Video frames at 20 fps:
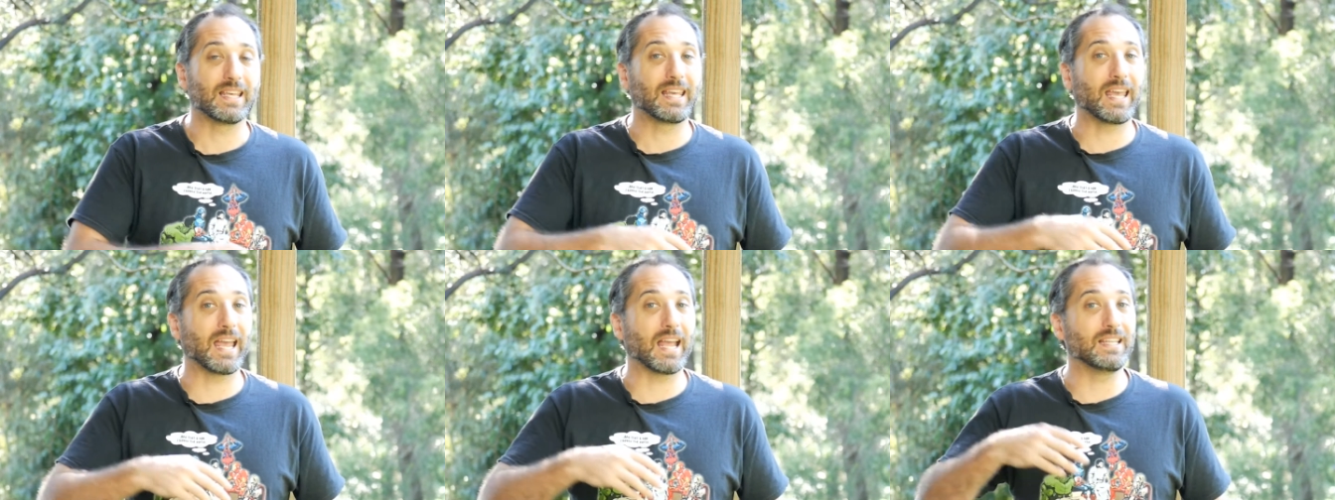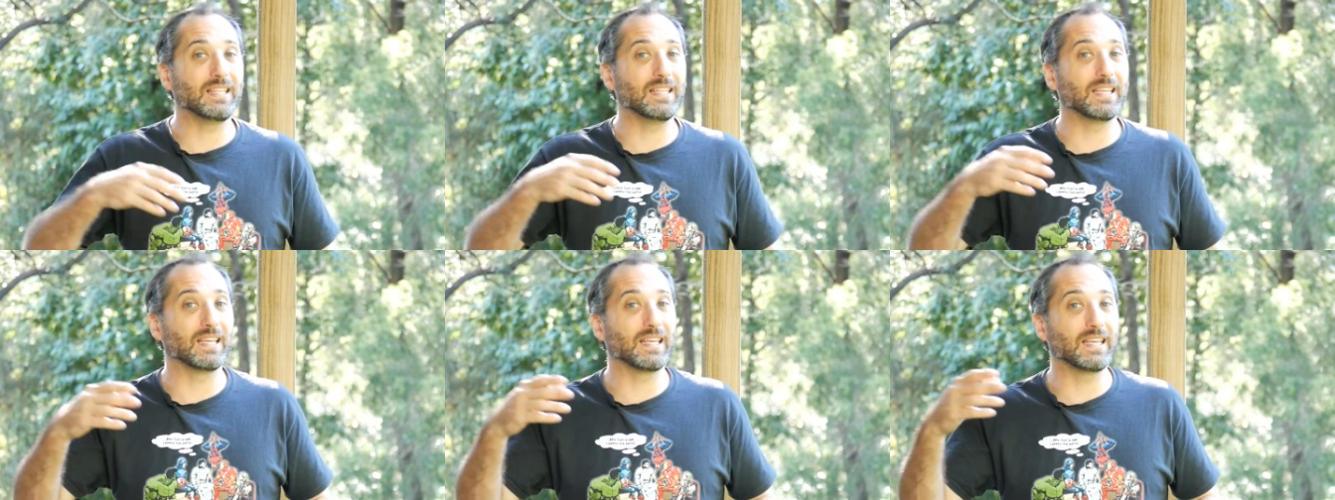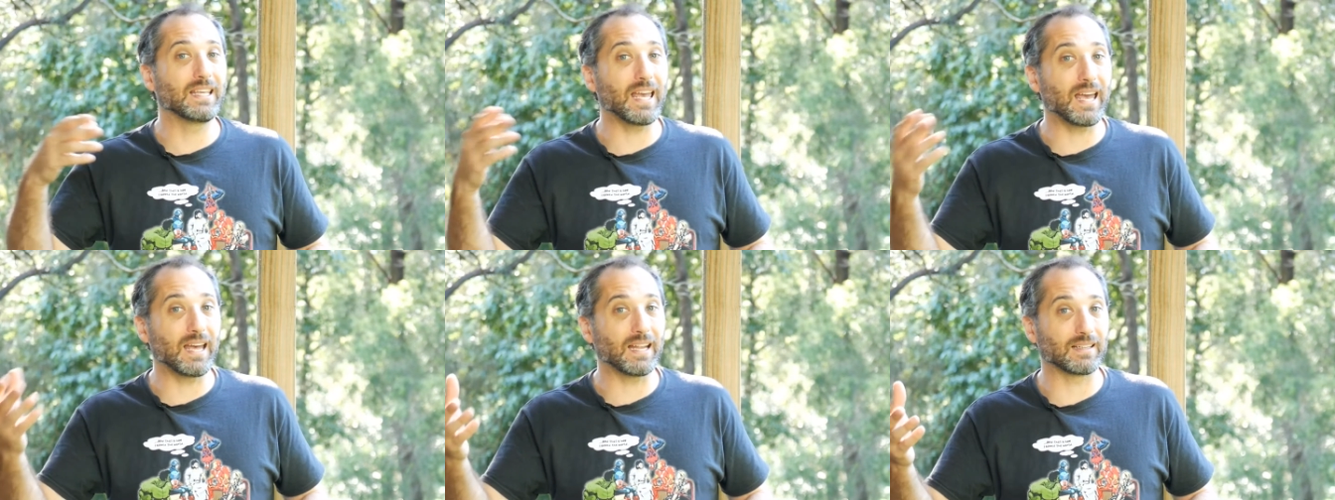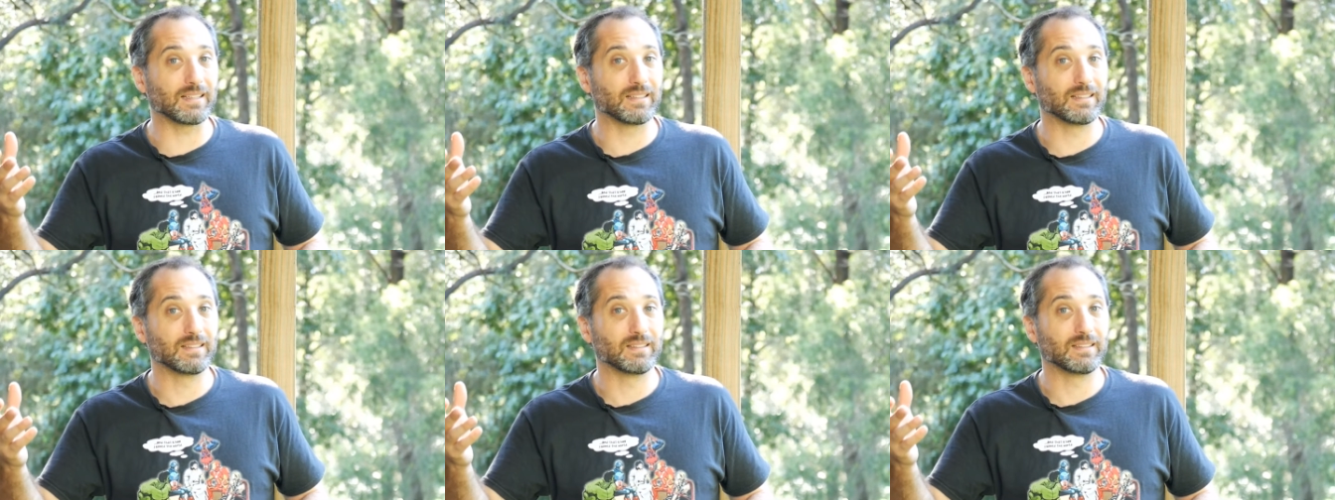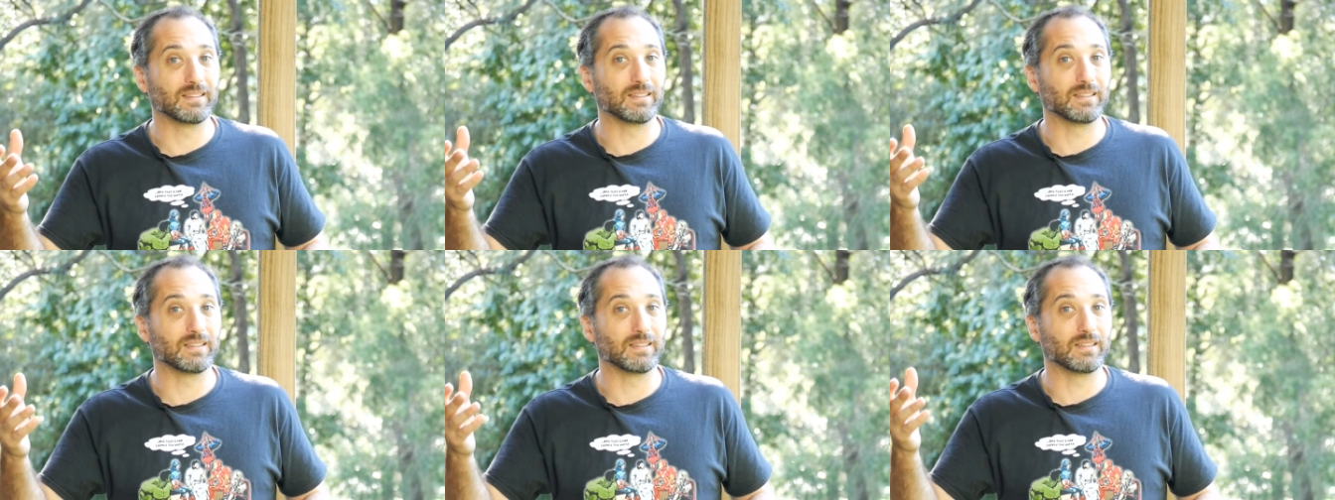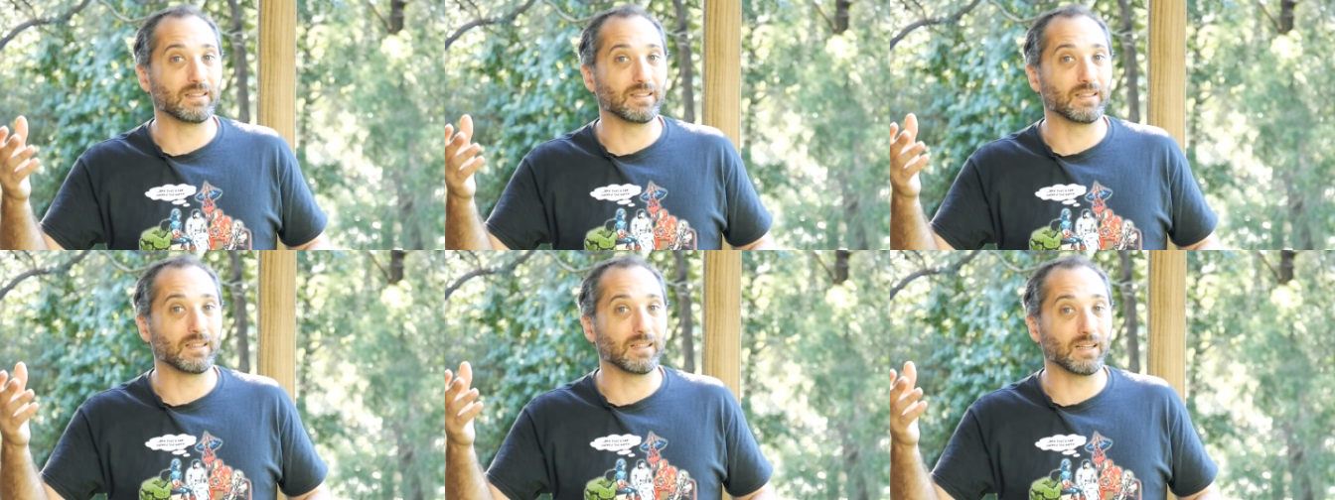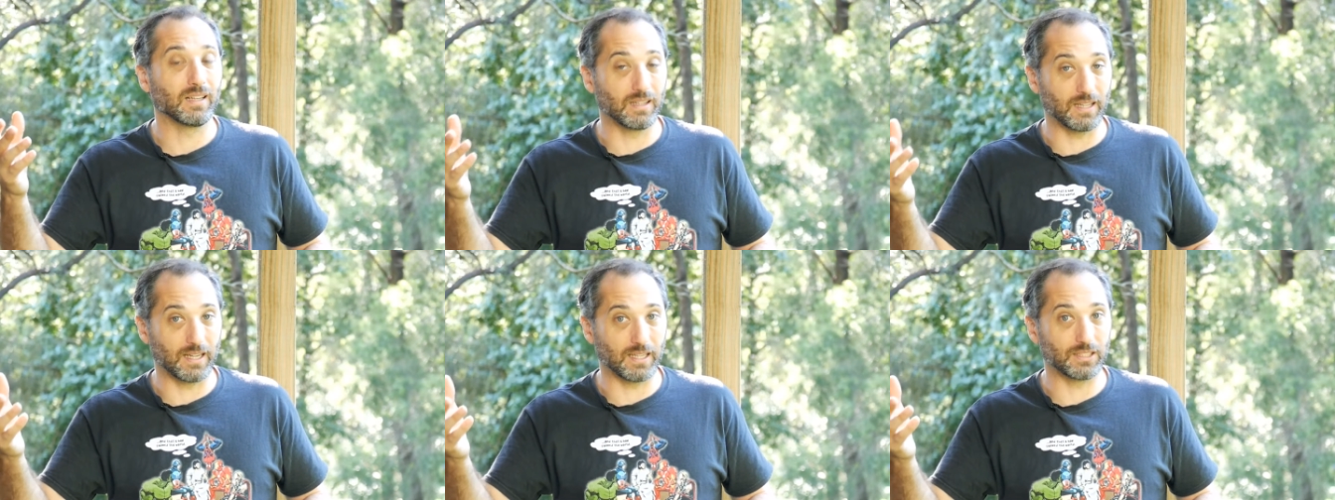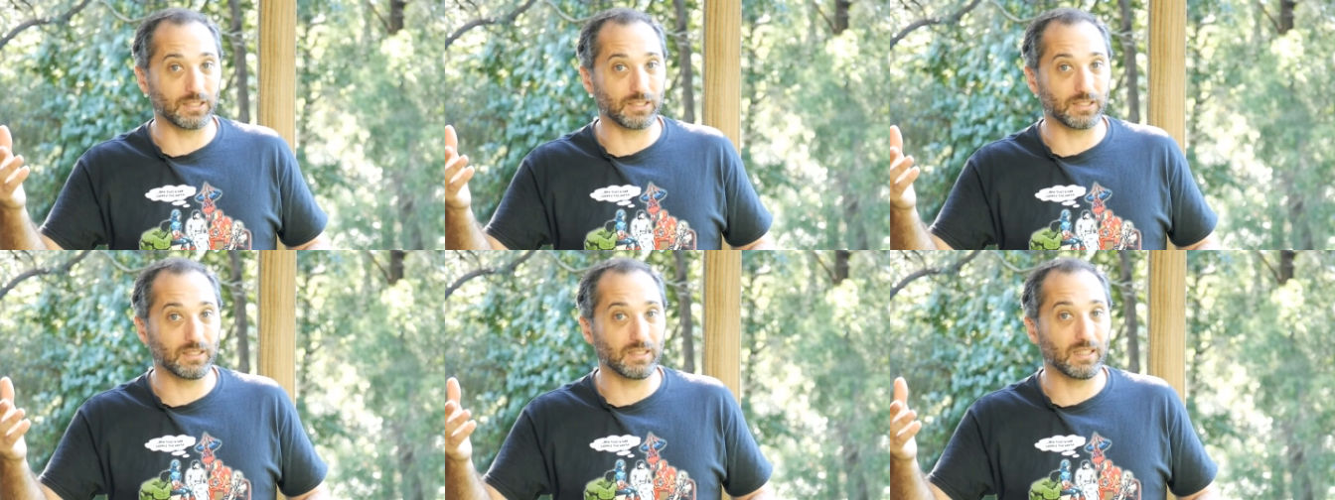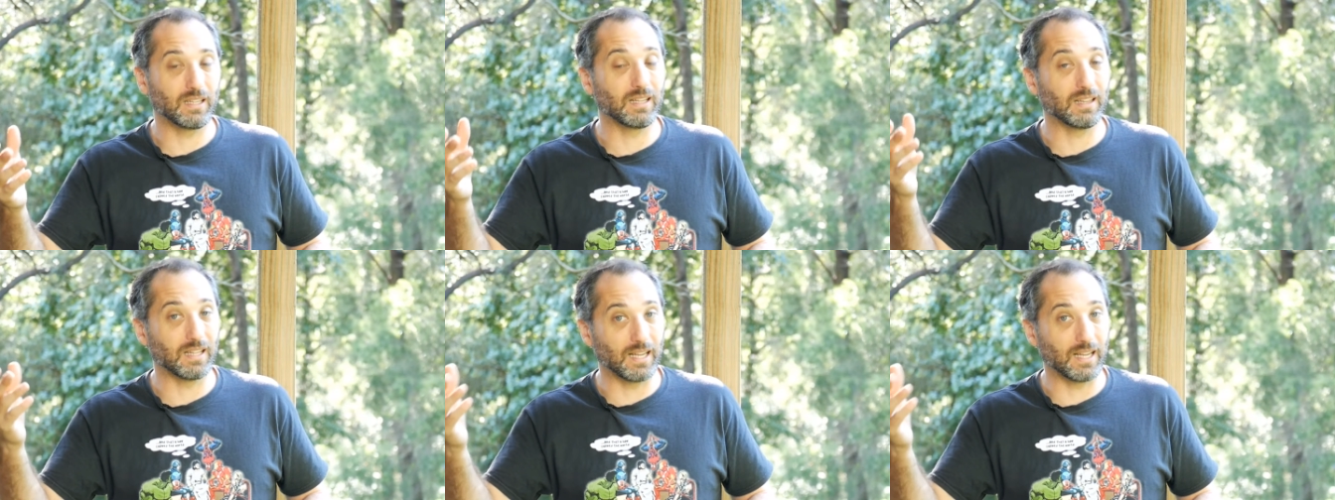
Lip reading: Can you get, Elisha,